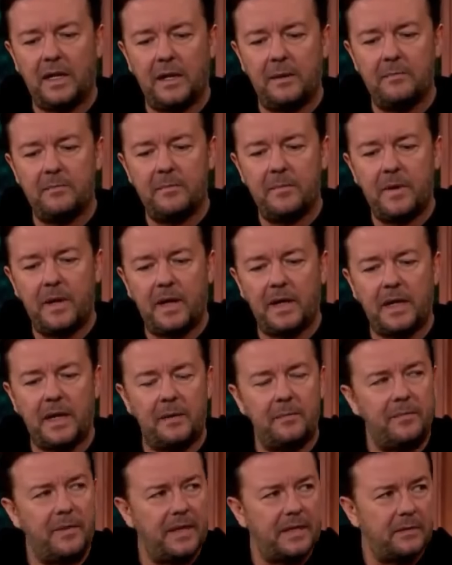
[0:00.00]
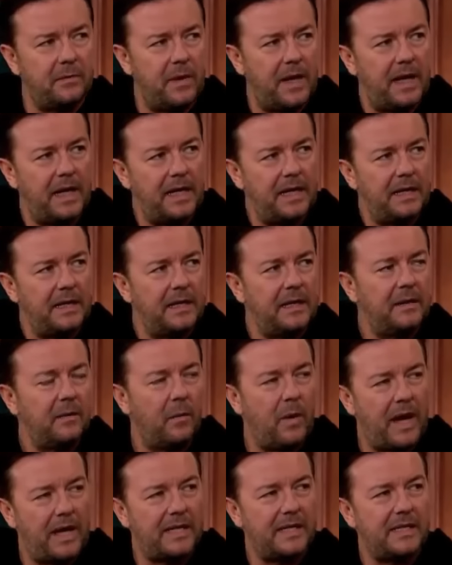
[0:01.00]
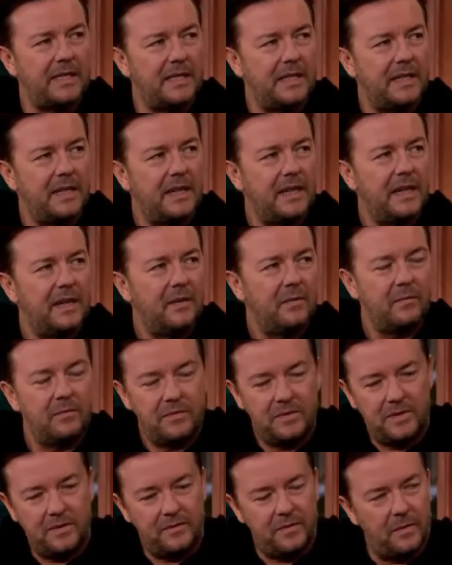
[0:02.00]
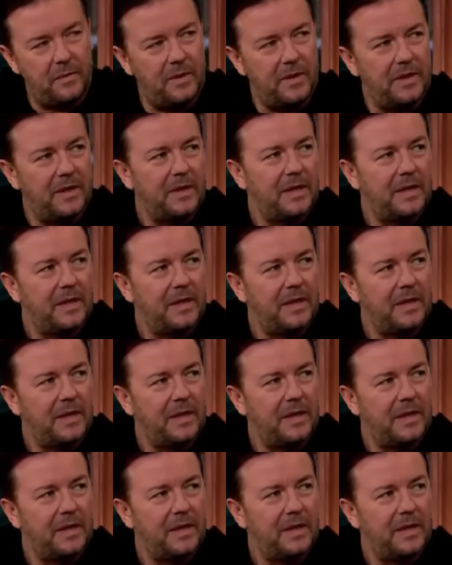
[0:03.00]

I um, I come this way, west. When you say you